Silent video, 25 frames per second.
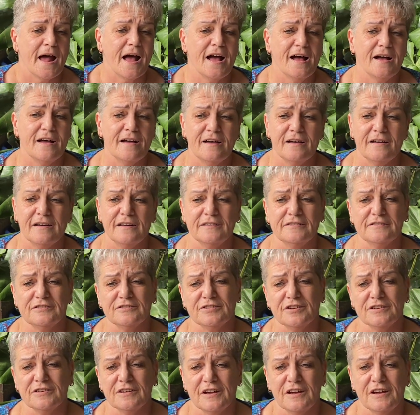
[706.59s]
And
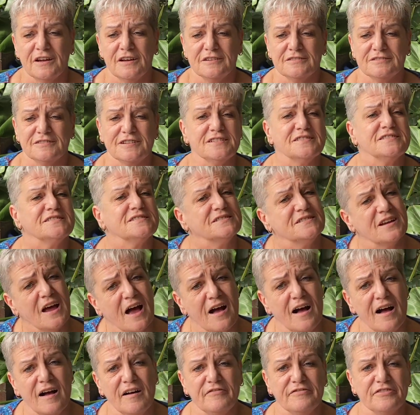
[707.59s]
to
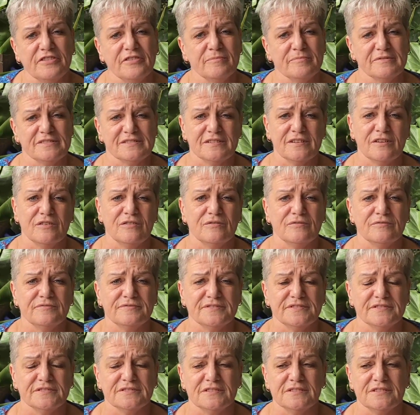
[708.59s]
starve
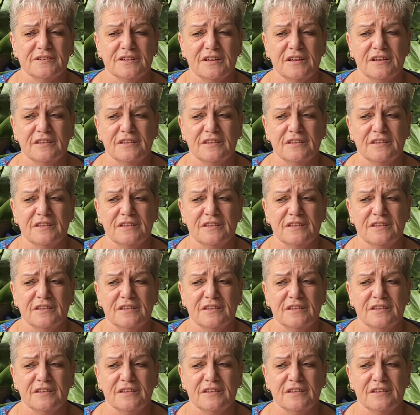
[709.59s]
themselves